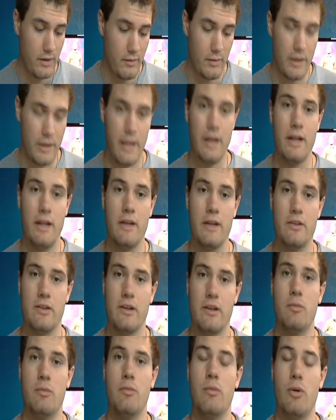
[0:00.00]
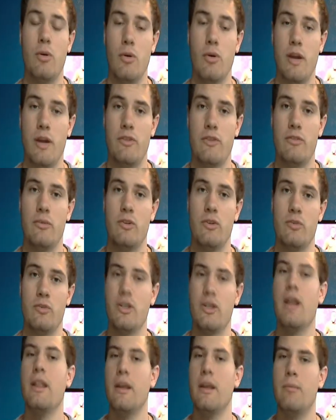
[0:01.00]
My dad has a couple bolt action ones,
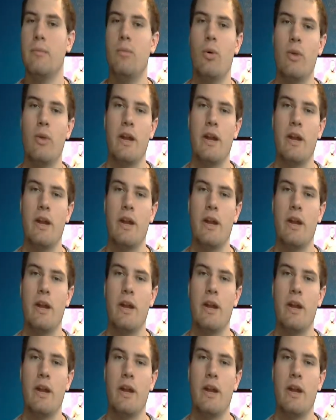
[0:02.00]
which I like bolt